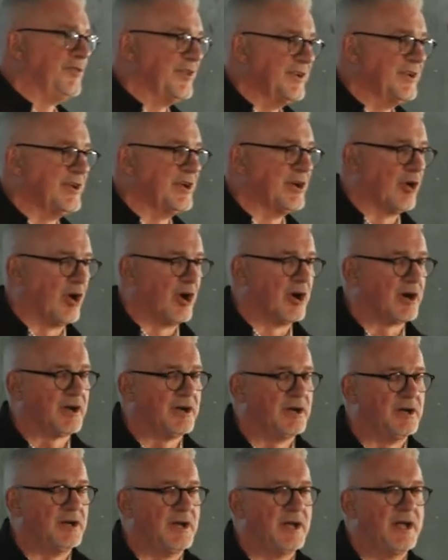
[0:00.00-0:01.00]
in New York,
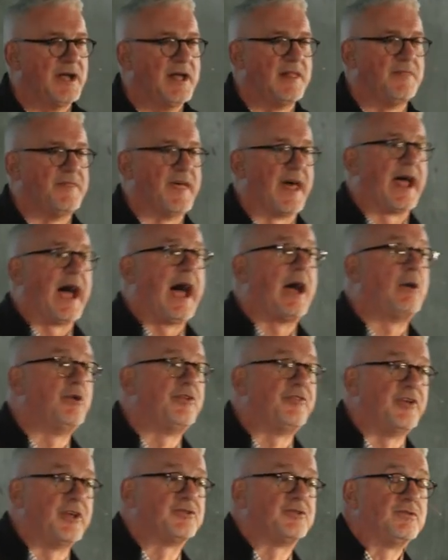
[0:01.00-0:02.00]
that I
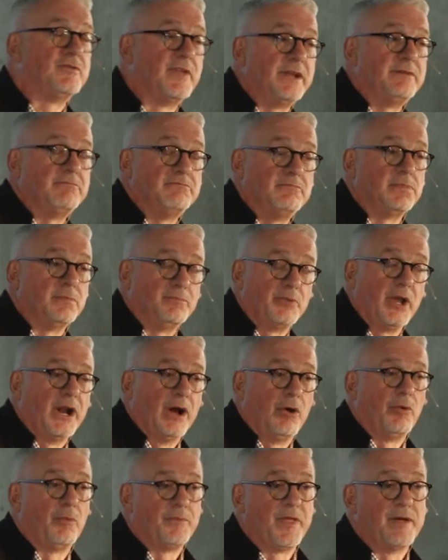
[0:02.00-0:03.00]
was in, that, you
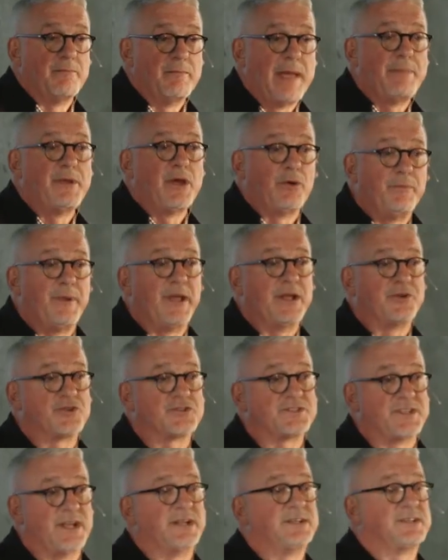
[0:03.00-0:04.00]
know, that maybe it would be
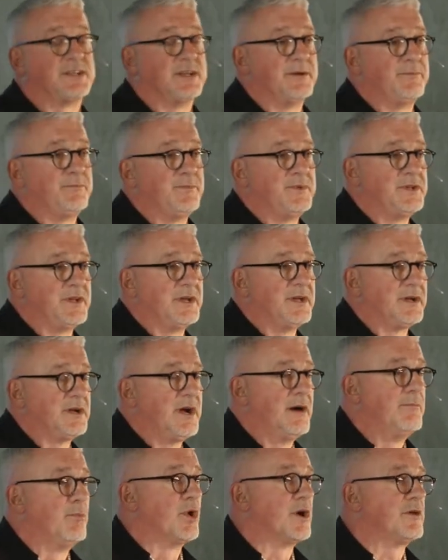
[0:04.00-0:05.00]
interesting to, to
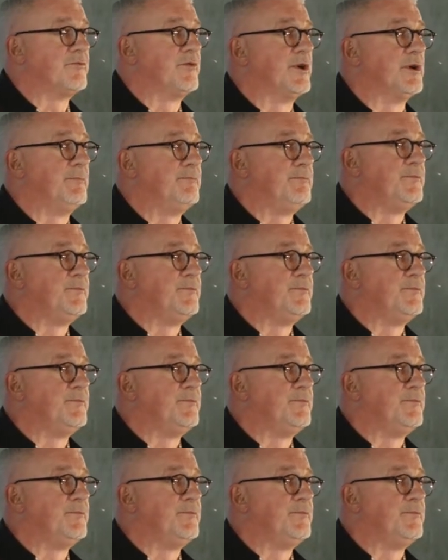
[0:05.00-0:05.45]
come work for,